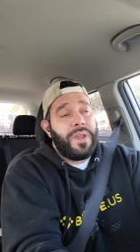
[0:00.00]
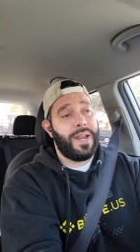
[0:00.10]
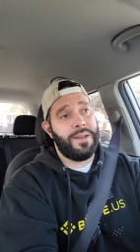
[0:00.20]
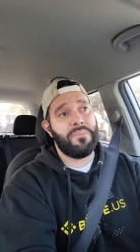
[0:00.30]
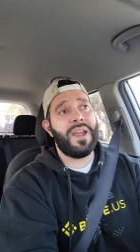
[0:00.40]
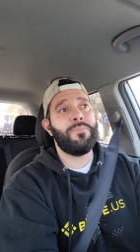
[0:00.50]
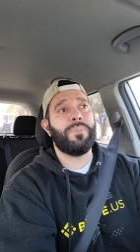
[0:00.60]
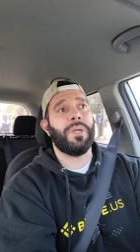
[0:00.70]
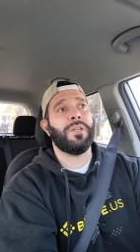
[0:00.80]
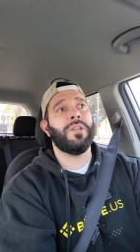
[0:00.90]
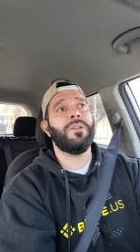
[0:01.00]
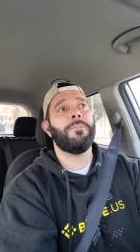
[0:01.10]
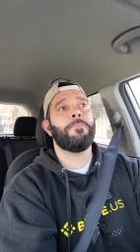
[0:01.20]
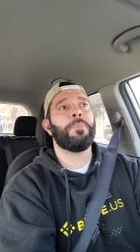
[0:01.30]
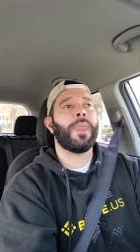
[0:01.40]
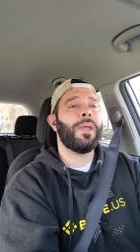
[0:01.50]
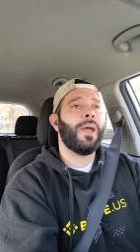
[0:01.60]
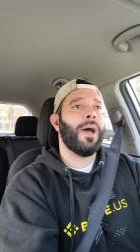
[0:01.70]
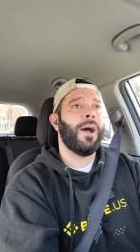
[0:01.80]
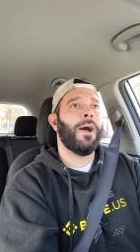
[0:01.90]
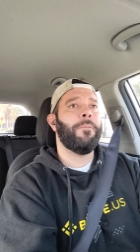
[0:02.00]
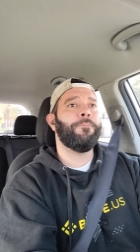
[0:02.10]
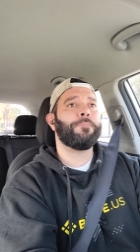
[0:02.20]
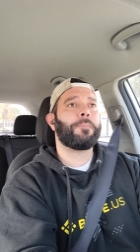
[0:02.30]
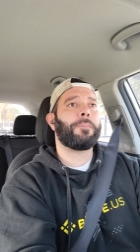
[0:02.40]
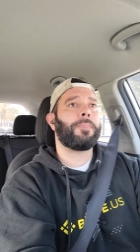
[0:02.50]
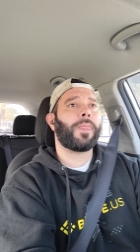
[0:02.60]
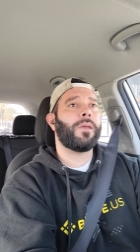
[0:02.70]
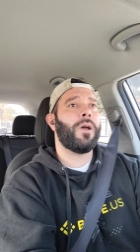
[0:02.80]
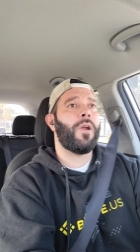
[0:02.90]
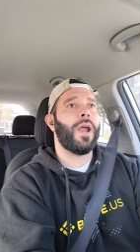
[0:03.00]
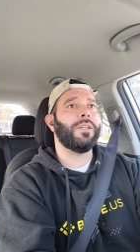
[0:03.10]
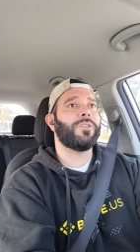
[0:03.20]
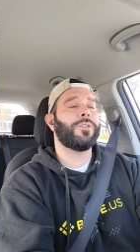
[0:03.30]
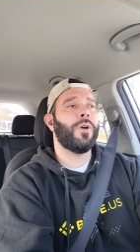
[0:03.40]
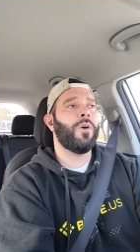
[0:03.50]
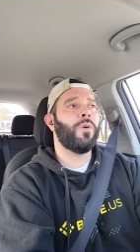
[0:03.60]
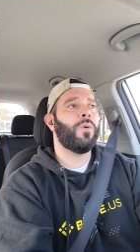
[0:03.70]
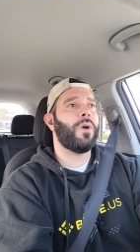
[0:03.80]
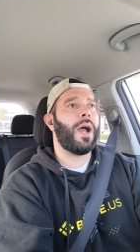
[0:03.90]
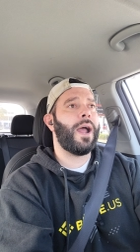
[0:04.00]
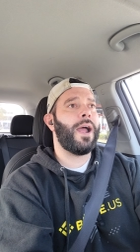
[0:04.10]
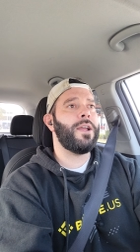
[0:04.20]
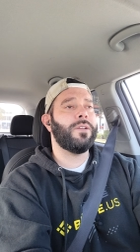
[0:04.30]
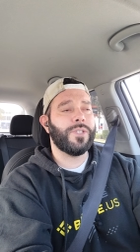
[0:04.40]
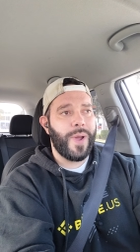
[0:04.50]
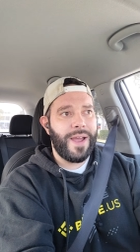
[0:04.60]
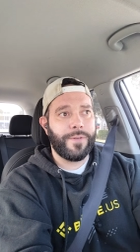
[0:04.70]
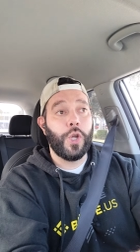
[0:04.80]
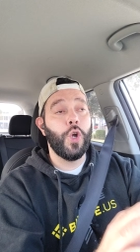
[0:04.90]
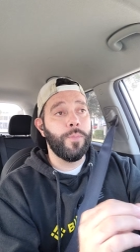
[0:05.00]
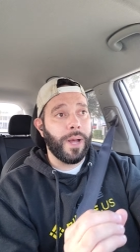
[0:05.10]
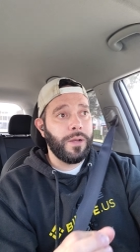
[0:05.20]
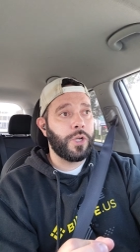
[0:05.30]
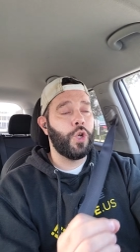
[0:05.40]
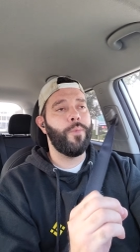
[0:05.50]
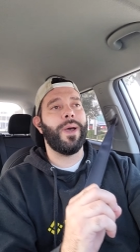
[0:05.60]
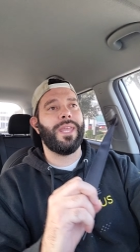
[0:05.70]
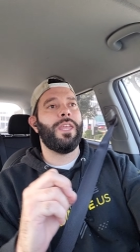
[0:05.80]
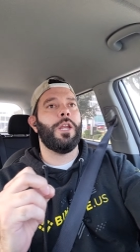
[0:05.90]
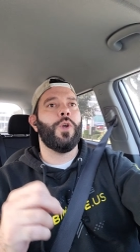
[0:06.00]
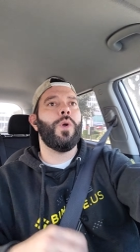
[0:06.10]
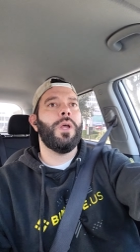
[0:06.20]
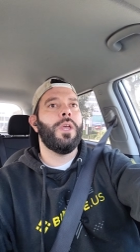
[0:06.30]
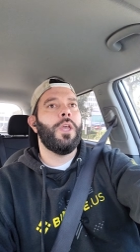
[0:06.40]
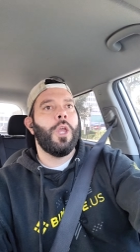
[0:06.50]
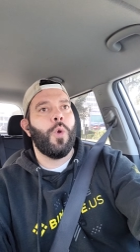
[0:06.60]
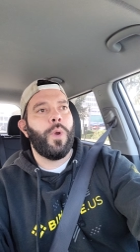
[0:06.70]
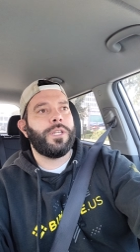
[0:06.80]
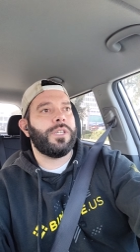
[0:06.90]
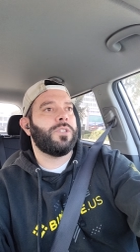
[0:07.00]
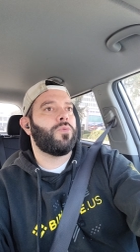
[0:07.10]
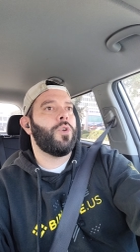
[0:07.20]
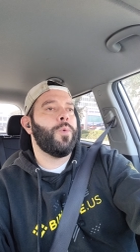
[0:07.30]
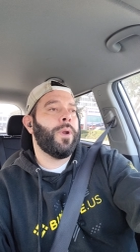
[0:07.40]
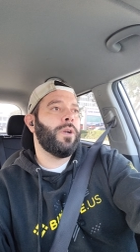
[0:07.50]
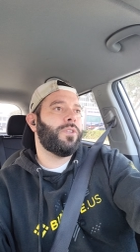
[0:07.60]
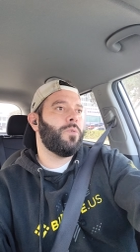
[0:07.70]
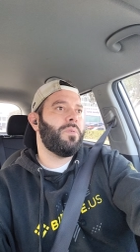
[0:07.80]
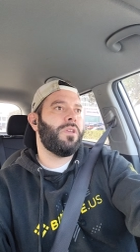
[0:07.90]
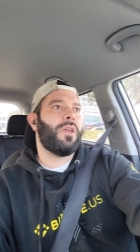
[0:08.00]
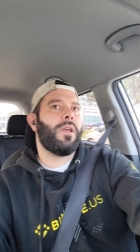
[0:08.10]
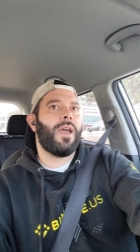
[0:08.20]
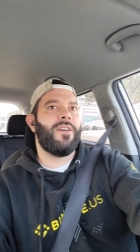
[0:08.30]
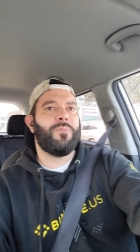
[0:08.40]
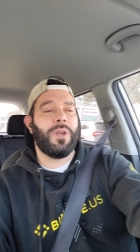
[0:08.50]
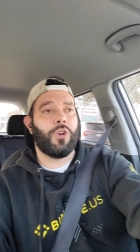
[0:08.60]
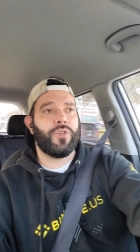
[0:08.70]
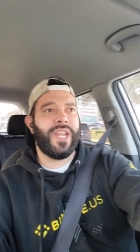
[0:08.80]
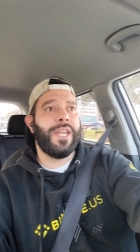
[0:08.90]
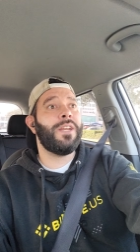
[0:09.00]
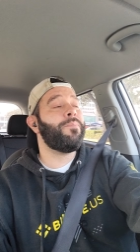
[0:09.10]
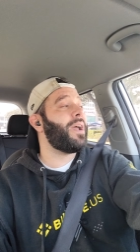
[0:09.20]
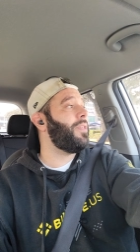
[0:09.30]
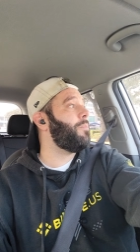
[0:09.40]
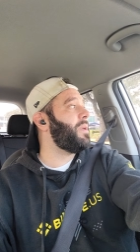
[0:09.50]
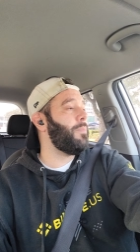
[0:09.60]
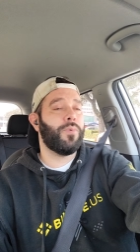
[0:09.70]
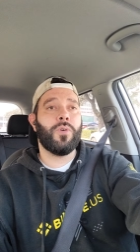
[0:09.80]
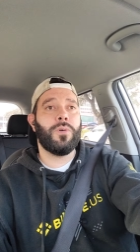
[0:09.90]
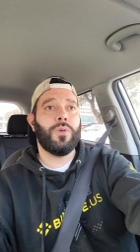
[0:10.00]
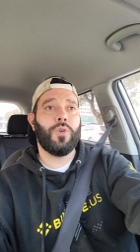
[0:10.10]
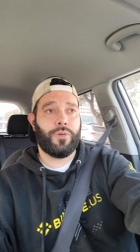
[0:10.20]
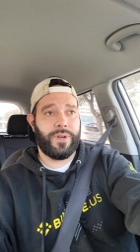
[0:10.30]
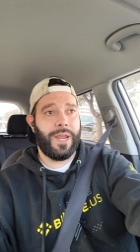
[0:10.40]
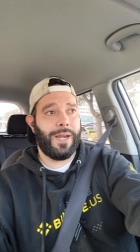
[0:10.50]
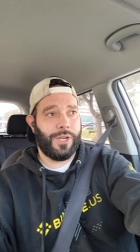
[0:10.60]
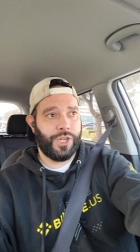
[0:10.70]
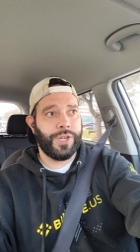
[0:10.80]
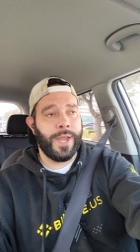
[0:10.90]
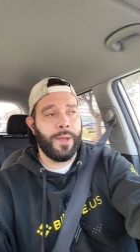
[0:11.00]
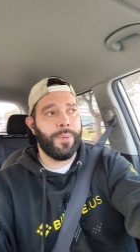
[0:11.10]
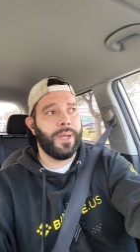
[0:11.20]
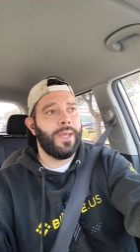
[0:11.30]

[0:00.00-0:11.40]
it, in my opinion. Um, all right, so I also have Kuma, Kuma Inu which is rumored to be have been created by the people who created Shib.